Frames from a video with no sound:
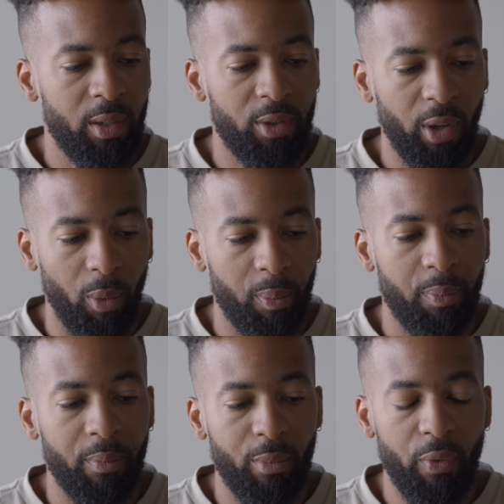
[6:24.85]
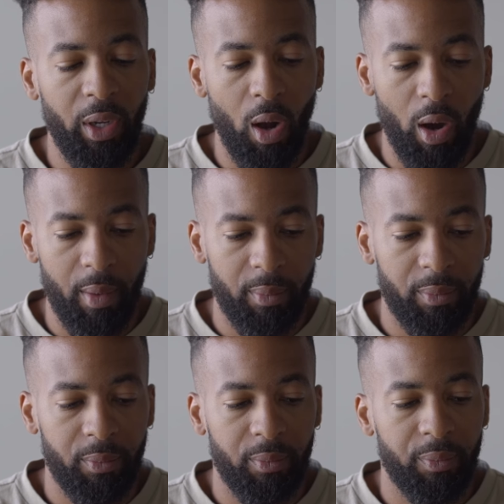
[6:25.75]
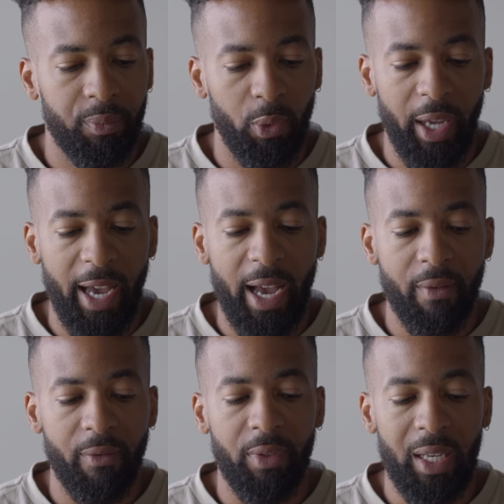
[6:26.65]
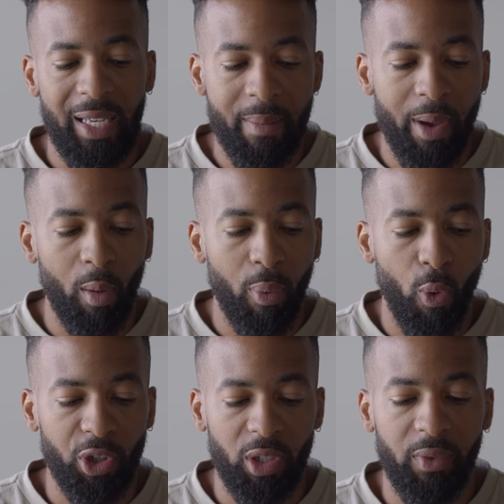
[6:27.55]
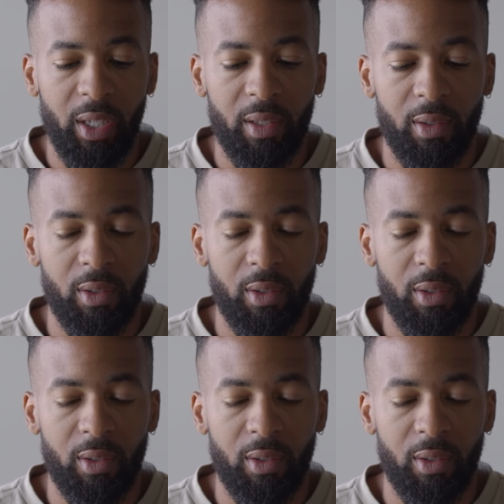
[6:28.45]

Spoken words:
So moving on, we have the email portion of this.